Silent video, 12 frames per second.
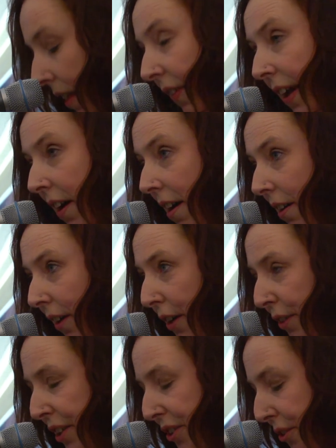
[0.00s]
They are, I
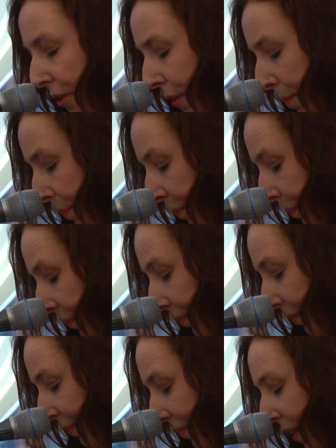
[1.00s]
reassure them.
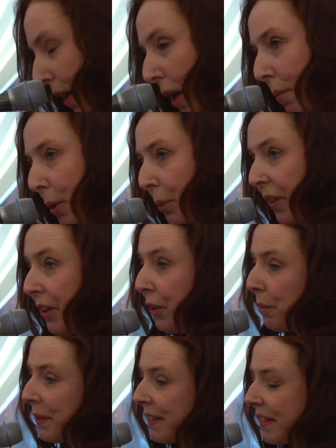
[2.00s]
But with
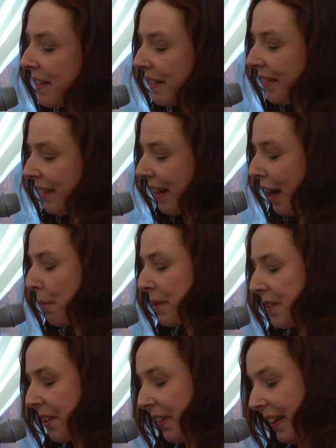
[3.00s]
humans, it
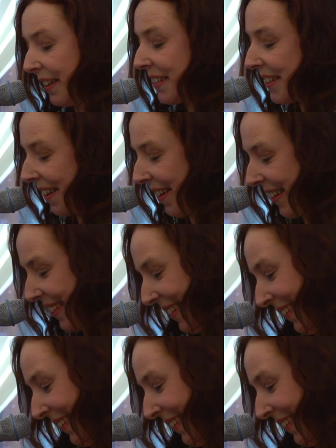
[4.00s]
happens on the inside.